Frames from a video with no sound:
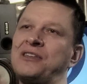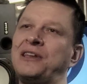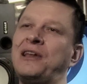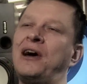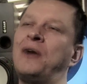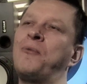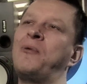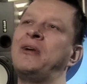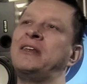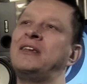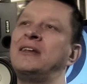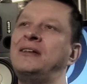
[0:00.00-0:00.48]
you
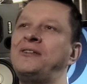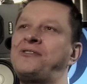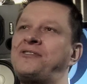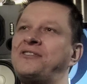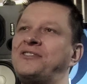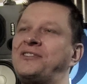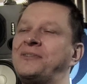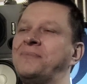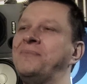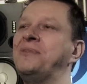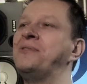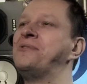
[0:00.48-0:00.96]
know, when you
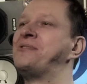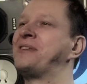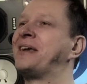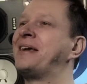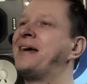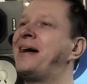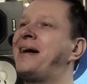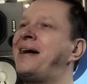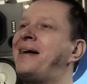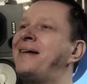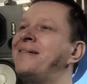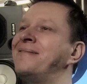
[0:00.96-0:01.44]
listen to music
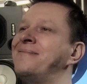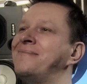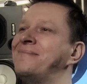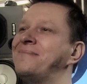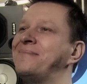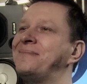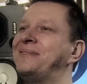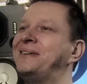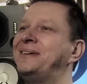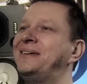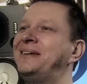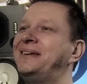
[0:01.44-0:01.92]
at
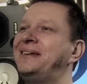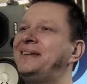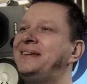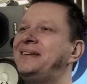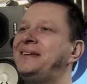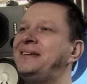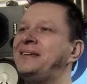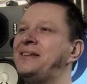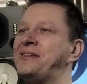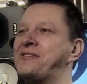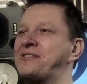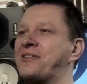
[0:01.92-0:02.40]
home,
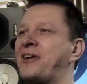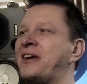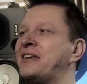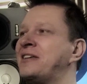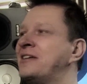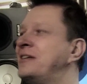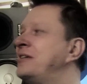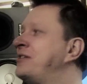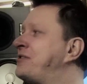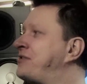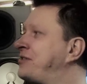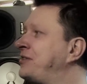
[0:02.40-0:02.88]
it's like
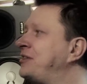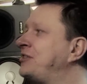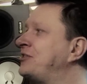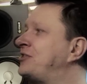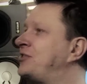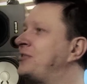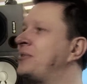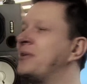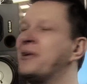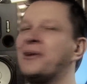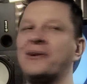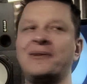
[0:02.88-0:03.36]
you're listening
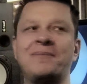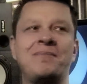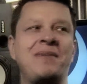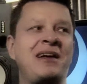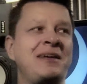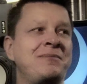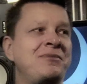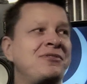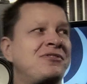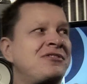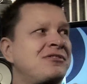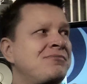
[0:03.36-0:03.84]
to it on
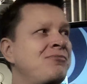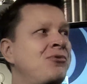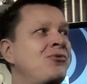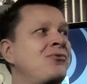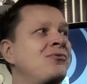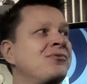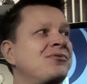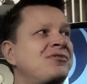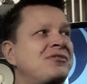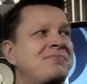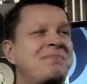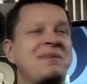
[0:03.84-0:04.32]
maybe
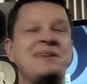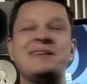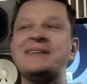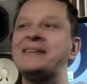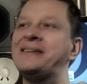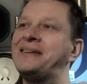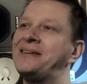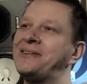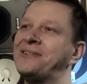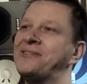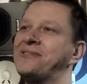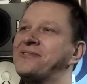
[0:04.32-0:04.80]
small
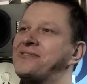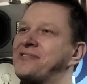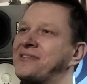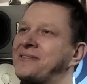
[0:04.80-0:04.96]
speakers